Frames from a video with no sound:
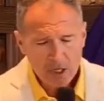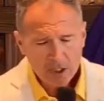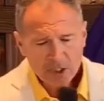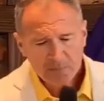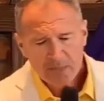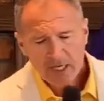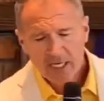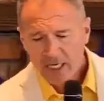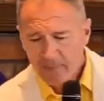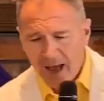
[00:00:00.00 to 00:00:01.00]

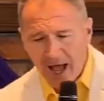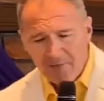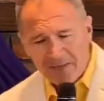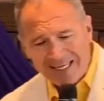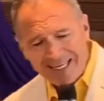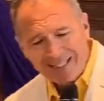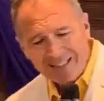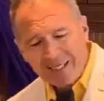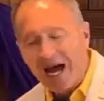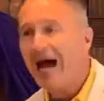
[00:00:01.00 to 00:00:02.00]
speaking about the
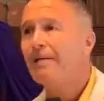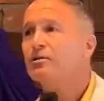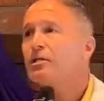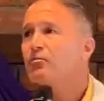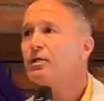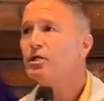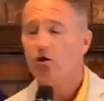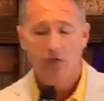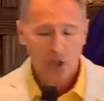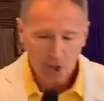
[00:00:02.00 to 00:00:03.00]
end times and the
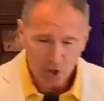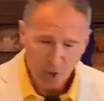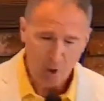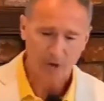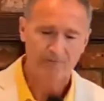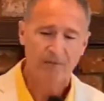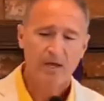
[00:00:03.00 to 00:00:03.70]
return of the Lord.